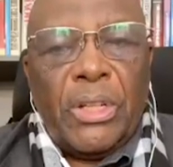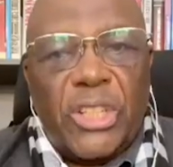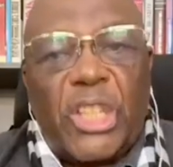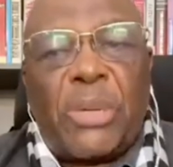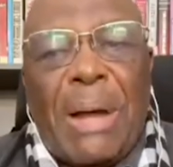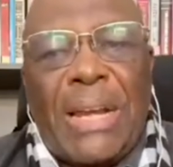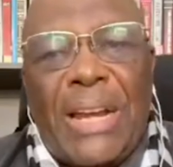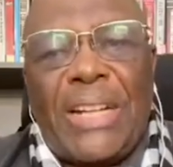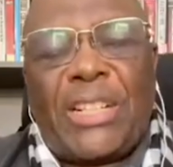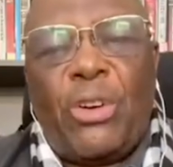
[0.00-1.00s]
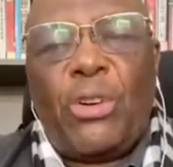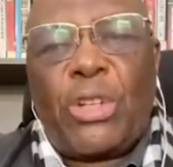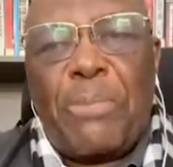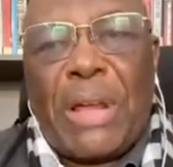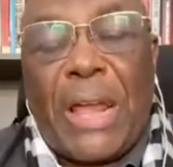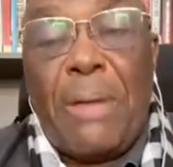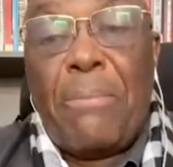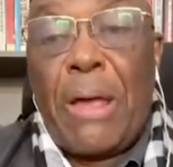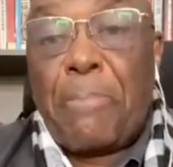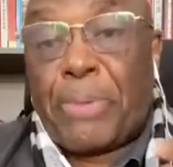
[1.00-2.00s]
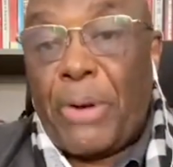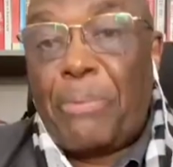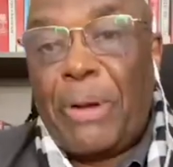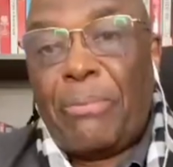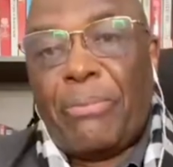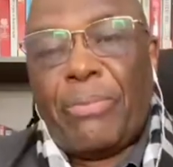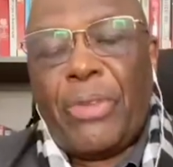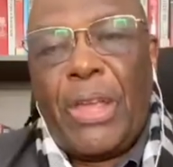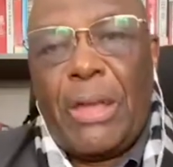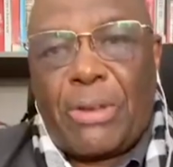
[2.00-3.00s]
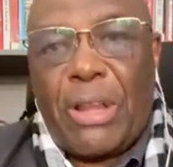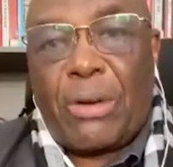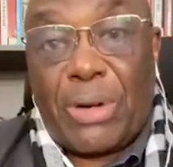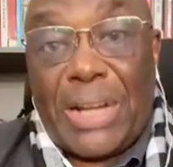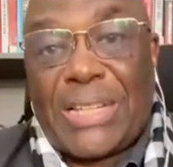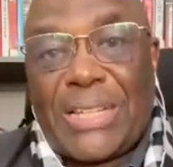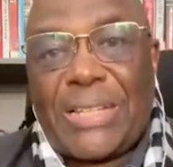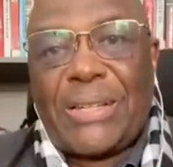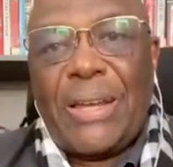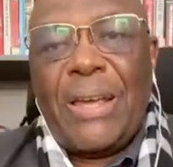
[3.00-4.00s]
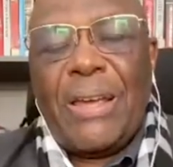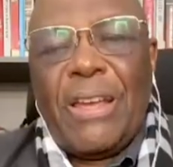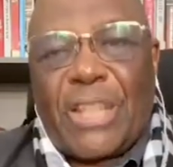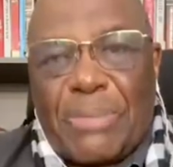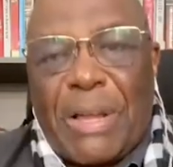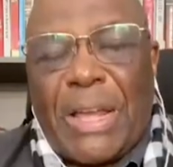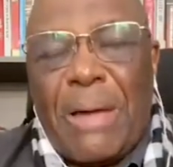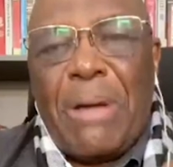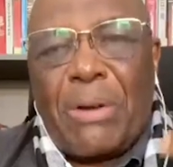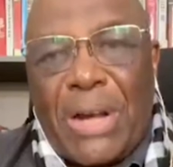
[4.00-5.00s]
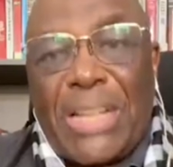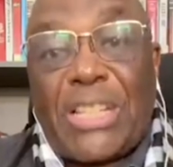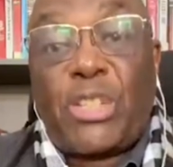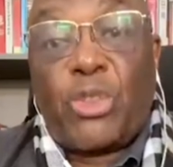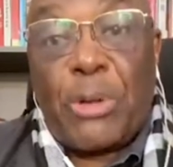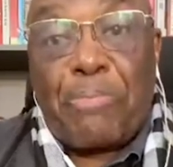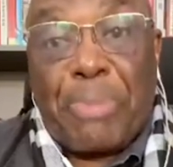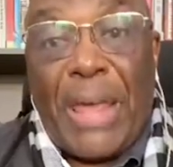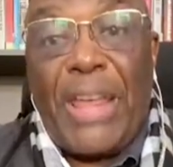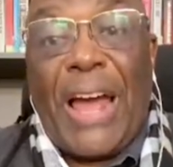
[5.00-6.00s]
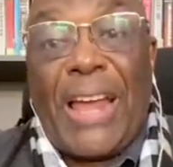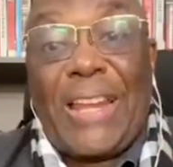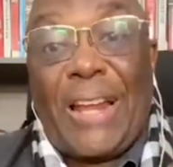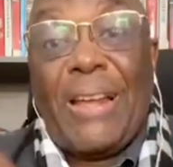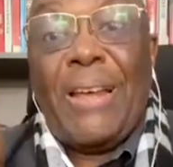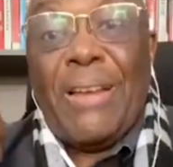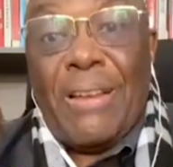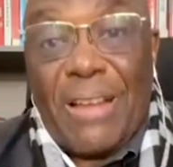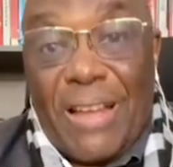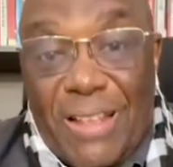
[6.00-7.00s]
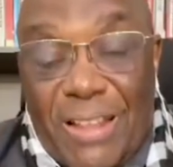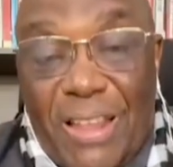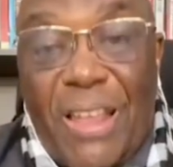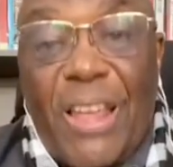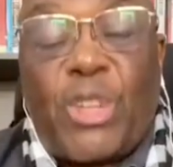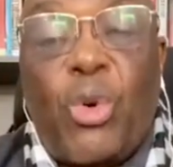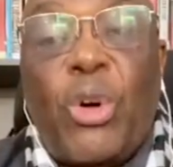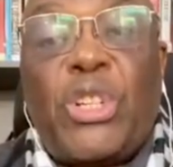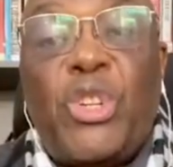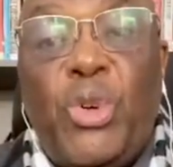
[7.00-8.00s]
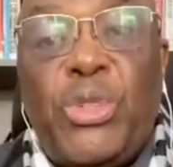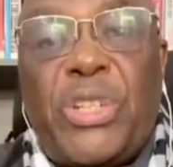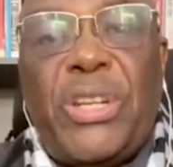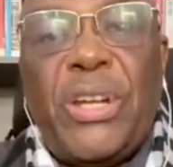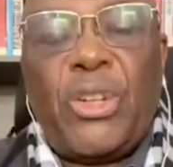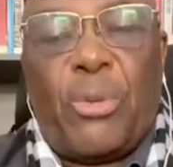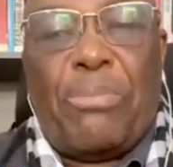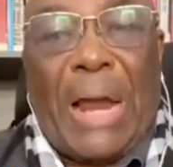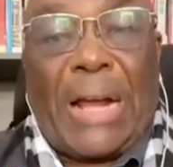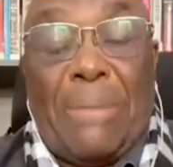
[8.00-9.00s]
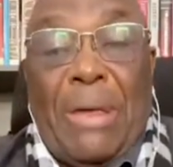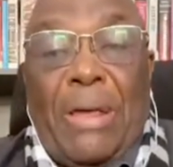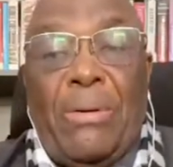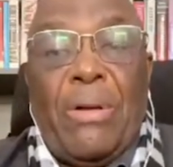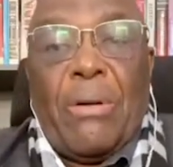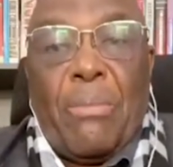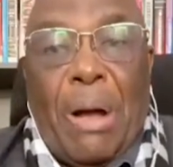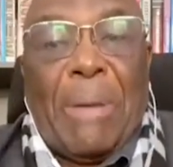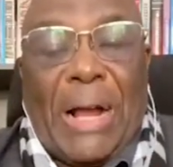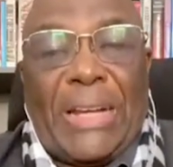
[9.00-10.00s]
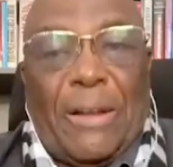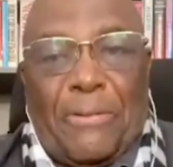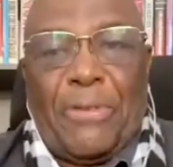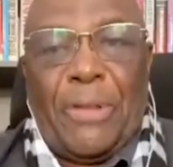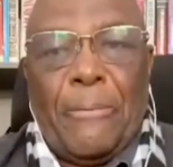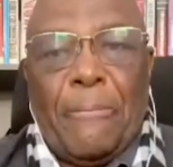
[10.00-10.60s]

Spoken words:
This money later on became a problem, a crisis. It became a crisis to repay either. It was used to blackmail Muammar Gaddafi.